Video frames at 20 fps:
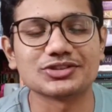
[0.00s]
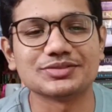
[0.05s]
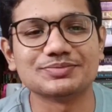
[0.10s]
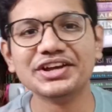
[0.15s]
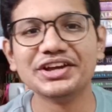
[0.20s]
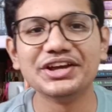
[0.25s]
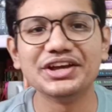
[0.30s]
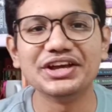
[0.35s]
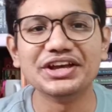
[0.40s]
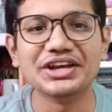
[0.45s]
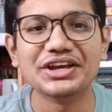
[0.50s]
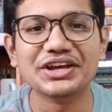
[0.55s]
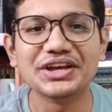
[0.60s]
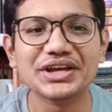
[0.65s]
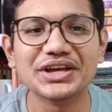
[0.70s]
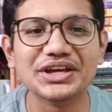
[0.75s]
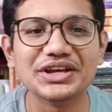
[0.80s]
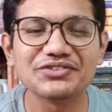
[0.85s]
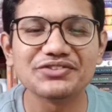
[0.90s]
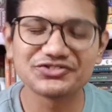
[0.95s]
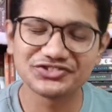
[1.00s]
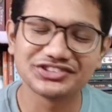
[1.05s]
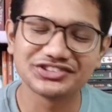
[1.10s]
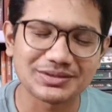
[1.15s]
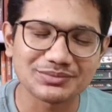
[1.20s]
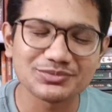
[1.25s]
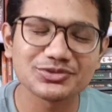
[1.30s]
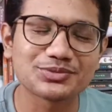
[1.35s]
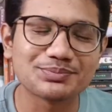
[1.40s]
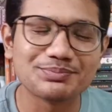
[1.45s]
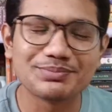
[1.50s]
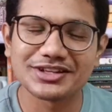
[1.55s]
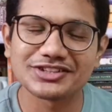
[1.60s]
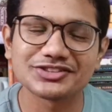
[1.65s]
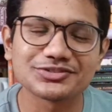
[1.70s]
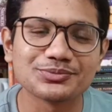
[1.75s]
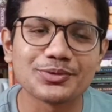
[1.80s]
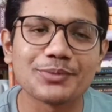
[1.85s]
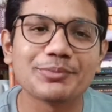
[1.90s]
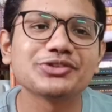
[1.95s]
If Jem's best moment
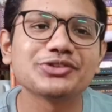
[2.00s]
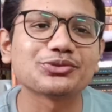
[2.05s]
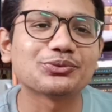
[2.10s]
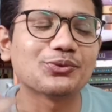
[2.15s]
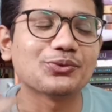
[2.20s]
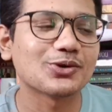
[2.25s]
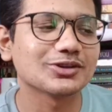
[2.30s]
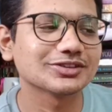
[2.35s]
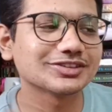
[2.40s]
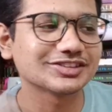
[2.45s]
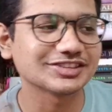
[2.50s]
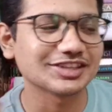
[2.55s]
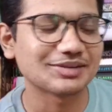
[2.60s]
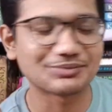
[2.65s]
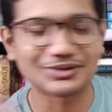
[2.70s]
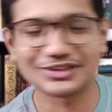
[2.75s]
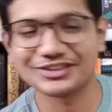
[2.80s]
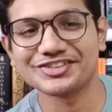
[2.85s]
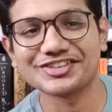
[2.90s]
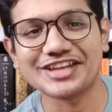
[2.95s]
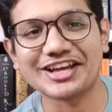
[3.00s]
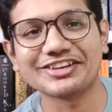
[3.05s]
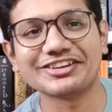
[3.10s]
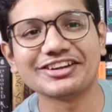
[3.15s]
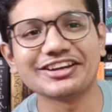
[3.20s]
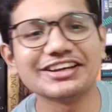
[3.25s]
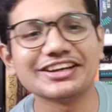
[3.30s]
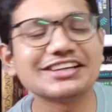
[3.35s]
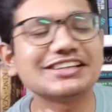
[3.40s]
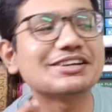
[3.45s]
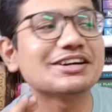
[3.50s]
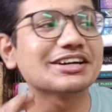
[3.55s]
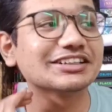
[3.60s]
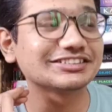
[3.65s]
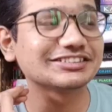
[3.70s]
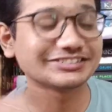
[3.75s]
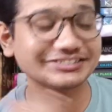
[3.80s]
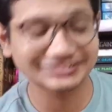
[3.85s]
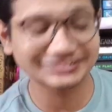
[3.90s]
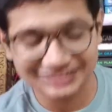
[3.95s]
was Brother Zachariah, Tessa's
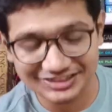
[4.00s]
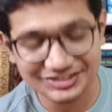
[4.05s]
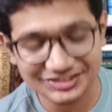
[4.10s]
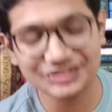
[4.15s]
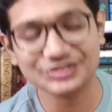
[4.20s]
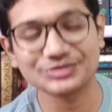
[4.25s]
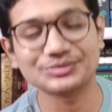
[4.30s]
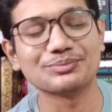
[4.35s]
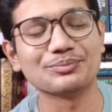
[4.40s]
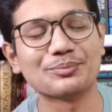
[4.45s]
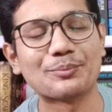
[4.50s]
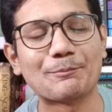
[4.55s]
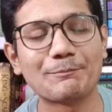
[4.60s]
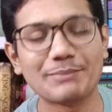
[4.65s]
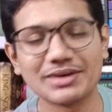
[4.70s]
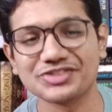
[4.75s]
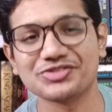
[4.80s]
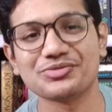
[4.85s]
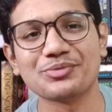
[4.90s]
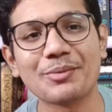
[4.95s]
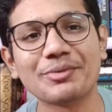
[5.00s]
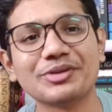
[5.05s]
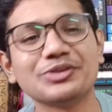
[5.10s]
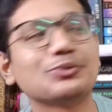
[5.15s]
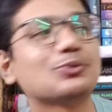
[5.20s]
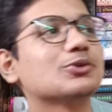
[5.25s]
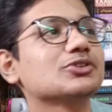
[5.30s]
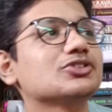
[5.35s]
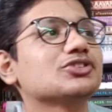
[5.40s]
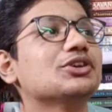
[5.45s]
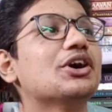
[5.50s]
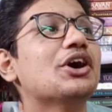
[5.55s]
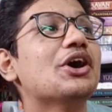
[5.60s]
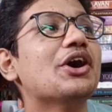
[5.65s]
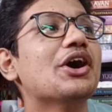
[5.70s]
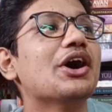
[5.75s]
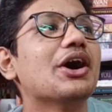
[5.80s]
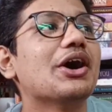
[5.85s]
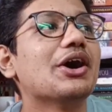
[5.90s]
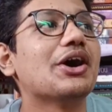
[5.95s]
best moment was
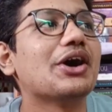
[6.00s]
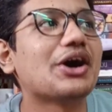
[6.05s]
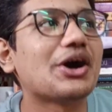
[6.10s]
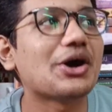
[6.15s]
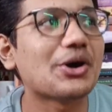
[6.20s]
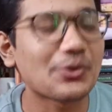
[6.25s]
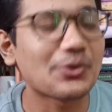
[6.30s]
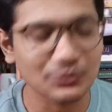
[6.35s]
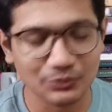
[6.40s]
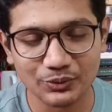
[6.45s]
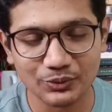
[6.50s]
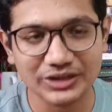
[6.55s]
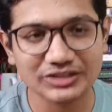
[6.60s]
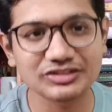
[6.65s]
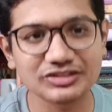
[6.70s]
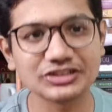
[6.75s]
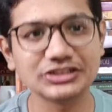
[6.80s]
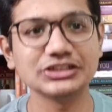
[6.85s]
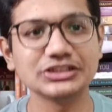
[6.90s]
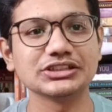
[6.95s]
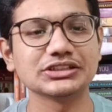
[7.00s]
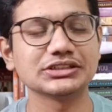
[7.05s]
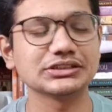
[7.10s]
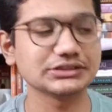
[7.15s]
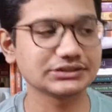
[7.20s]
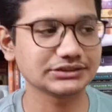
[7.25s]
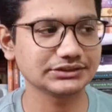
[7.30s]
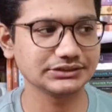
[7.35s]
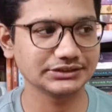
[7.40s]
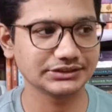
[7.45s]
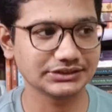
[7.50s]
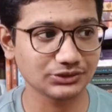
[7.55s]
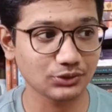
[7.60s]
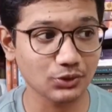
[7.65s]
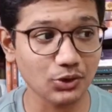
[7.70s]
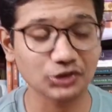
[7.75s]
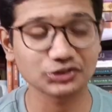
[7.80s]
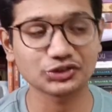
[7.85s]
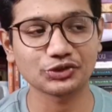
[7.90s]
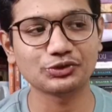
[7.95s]
when she got to know
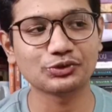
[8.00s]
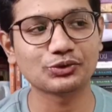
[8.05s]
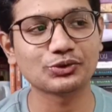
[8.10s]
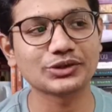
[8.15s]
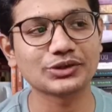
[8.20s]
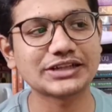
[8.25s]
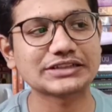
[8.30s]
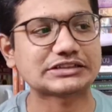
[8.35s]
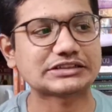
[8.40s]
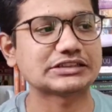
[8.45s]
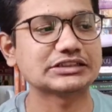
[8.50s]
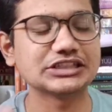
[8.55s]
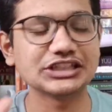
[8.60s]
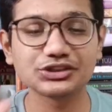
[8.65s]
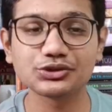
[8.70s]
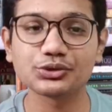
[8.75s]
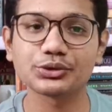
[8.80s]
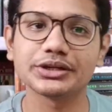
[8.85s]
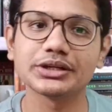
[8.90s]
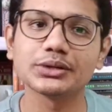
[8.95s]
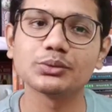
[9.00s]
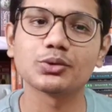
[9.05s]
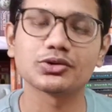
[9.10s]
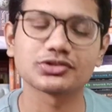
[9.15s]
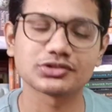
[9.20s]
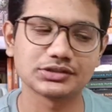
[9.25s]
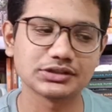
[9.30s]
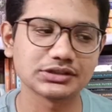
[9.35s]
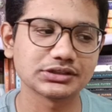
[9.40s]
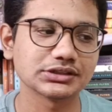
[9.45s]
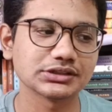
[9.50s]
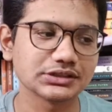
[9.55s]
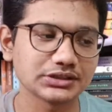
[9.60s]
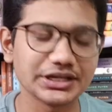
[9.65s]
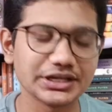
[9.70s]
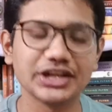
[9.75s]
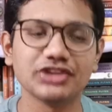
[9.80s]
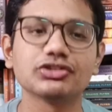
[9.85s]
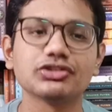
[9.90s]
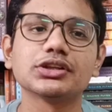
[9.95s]
that Ithuriel was the angel that was
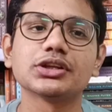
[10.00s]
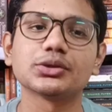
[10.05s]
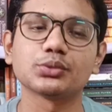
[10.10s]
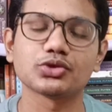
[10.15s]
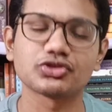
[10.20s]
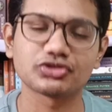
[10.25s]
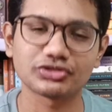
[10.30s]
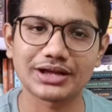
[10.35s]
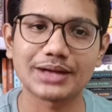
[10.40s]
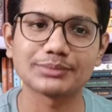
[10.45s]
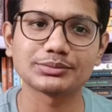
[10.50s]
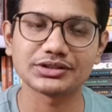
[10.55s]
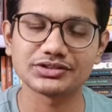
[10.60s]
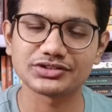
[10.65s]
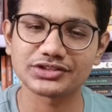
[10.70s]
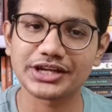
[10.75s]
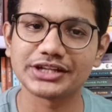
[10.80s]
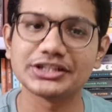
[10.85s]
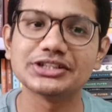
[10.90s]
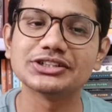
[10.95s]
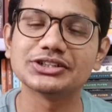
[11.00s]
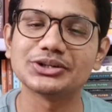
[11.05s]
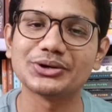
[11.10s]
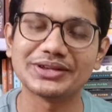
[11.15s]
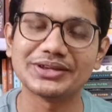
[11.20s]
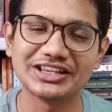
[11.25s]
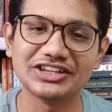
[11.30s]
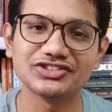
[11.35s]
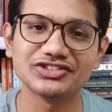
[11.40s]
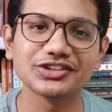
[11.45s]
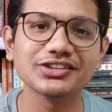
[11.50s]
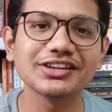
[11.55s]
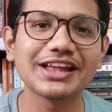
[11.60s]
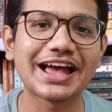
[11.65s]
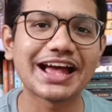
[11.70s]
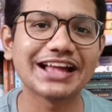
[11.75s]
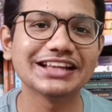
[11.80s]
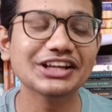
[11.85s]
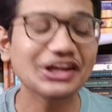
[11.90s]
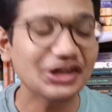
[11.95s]
trapped inside her angel, and
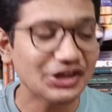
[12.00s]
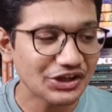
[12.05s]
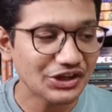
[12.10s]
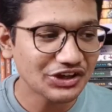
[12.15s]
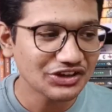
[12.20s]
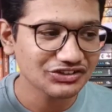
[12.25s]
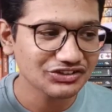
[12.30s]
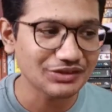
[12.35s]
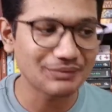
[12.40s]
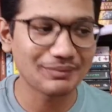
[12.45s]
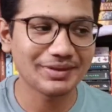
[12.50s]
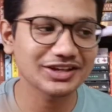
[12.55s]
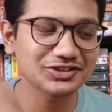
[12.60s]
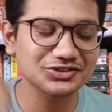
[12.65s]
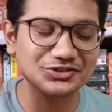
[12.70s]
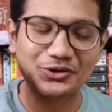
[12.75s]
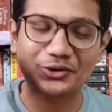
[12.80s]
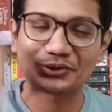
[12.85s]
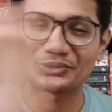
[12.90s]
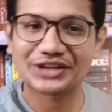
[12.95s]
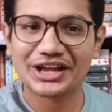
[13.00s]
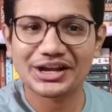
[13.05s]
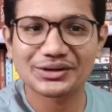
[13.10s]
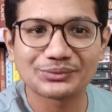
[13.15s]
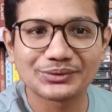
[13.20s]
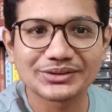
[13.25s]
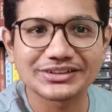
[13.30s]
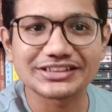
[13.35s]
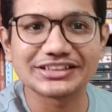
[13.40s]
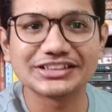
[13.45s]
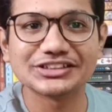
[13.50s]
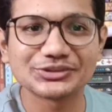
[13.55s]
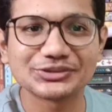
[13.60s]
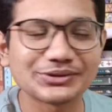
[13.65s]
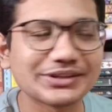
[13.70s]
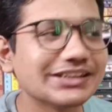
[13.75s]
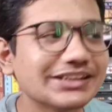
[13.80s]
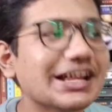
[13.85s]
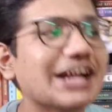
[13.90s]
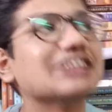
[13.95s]
she makes contact with Ithuriel, and she
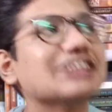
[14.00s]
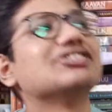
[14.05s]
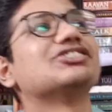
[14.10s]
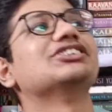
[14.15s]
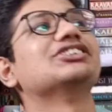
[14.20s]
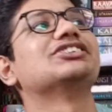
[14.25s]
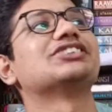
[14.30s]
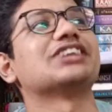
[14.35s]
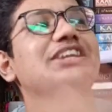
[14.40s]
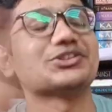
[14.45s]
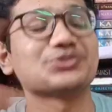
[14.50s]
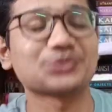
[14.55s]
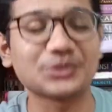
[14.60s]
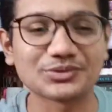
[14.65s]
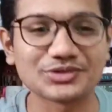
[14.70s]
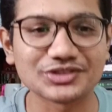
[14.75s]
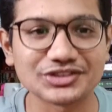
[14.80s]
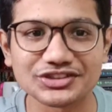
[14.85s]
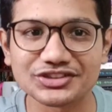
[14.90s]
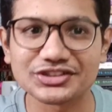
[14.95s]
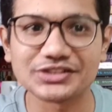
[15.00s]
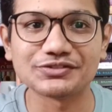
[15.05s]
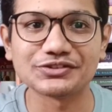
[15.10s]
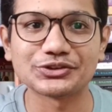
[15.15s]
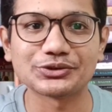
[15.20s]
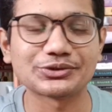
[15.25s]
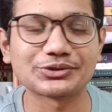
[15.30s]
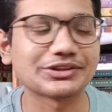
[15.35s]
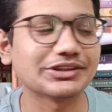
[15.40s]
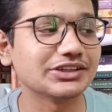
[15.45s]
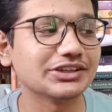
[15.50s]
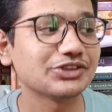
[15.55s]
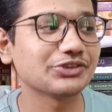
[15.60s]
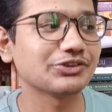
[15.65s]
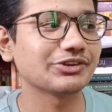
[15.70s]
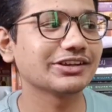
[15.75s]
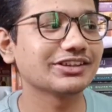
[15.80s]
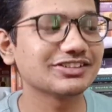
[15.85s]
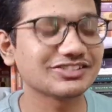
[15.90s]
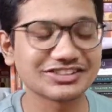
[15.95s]
transforms herself into Ithuriel. She just
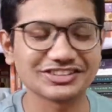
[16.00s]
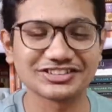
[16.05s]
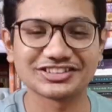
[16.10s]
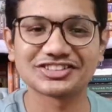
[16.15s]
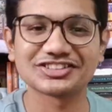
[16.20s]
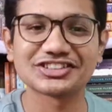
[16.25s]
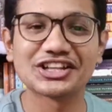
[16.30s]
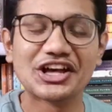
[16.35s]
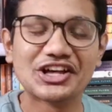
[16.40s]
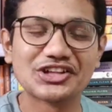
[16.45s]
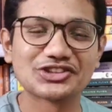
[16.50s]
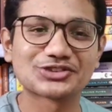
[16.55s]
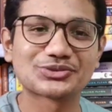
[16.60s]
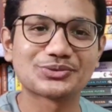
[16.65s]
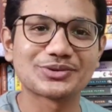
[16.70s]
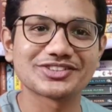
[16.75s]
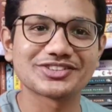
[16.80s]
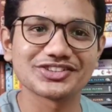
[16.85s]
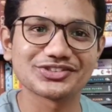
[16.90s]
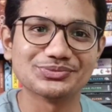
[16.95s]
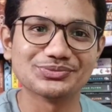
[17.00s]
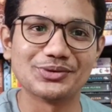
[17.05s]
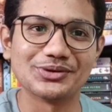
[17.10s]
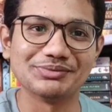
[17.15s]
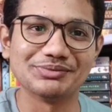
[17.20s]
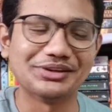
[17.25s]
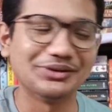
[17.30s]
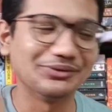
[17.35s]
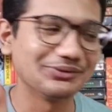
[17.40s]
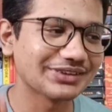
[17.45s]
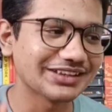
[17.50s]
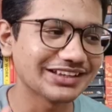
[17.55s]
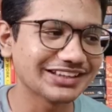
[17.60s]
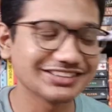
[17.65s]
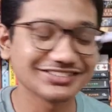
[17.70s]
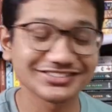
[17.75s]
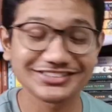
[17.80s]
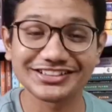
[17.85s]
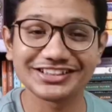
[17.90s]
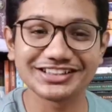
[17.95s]
squishes Mortmain, okay? She
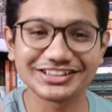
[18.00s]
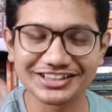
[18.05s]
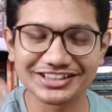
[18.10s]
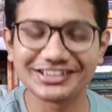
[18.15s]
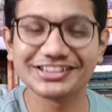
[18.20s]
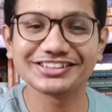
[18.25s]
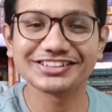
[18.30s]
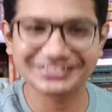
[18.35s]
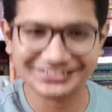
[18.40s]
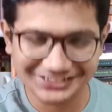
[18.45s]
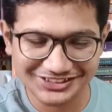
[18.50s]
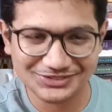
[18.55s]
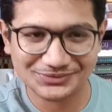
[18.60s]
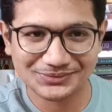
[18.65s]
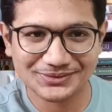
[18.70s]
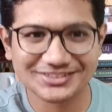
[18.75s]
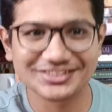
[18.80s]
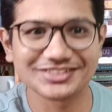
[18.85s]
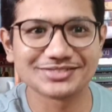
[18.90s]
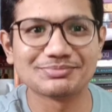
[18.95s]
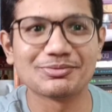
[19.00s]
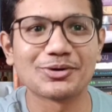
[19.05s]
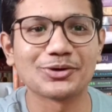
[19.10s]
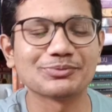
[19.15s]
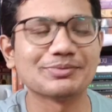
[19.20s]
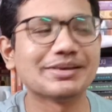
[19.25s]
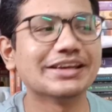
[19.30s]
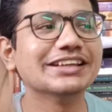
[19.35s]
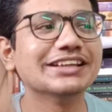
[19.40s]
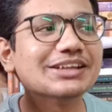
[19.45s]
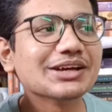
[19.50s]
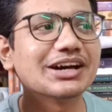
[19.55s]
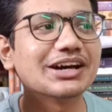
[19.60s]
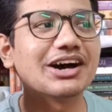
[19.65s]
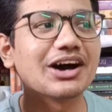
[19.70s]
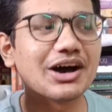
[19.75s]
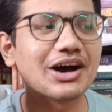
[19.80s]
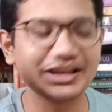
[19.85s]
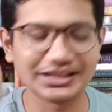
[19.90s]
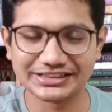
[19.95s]
literally squishes Mortmain in the hand of
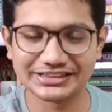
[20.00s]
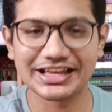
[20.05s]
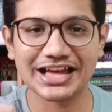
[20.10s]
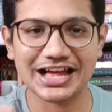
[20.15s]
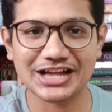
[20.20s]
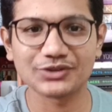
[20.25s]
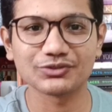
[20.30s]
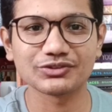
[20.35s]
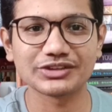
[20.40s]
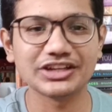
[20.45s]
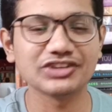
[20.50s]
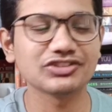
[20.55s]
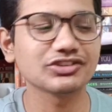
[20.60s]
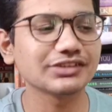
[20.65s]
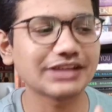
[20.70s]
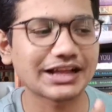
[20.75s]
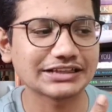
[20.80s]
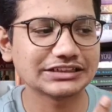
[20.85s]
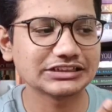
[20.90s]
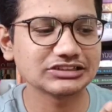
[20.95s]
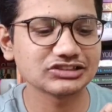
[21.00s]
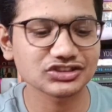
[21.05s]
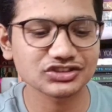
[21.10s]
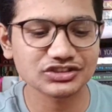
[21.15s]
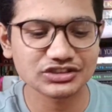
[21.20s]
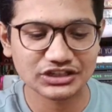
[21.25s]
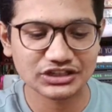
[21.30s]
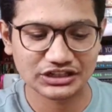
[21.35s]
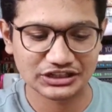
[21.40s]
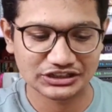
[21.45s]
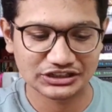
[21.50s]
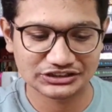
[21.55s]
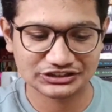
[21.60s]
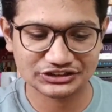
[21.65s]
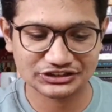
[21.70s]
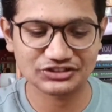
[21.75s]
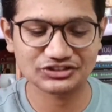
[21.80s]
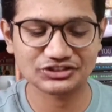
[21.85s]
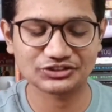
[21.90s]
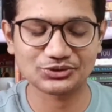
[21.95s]
the angel, and he just turns into some kind
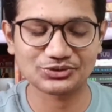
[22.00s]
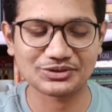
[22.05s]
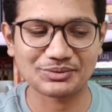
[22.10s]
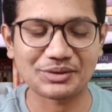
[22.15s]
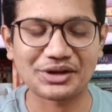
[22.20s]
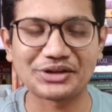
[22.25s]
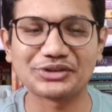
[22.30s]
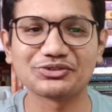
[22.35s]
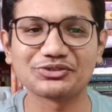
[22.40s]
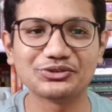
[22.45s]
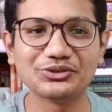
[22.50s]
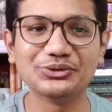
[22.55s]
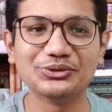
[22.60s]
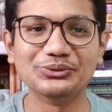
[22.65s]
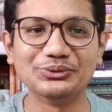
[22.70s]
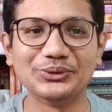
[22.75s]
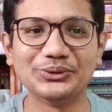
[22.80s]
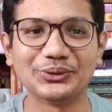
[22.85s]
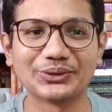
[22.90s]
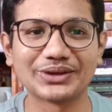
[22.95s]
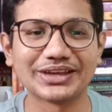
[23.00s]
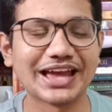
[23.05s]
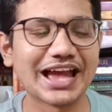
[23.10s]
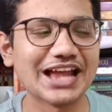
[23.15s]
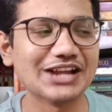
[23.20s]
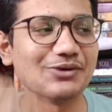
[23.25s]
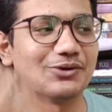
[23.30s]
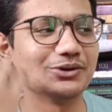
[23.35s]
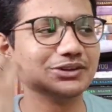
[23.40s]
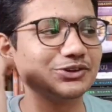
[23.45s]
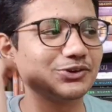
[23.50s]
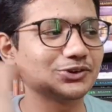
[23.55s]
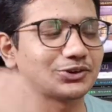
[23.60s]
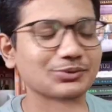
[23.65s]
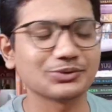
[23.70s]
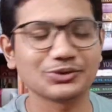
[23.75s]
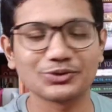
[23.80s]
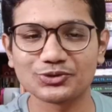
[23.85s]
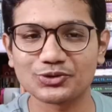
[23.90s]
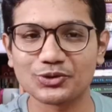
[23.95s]
of goo, okay? And all the automatons also
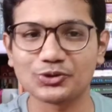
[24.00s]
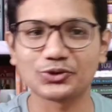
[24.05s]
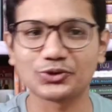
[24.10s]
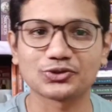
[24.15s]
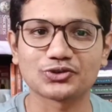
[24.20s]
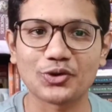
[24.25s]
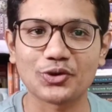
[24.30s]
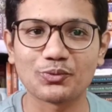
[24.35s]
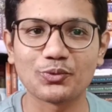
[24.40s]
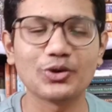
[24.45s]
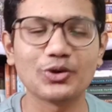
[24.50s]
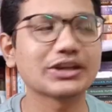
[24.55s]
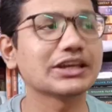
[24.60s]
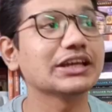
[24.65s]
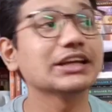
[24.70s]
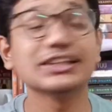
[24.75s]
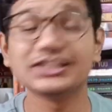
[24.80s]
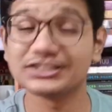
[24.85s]
stop working. That's it.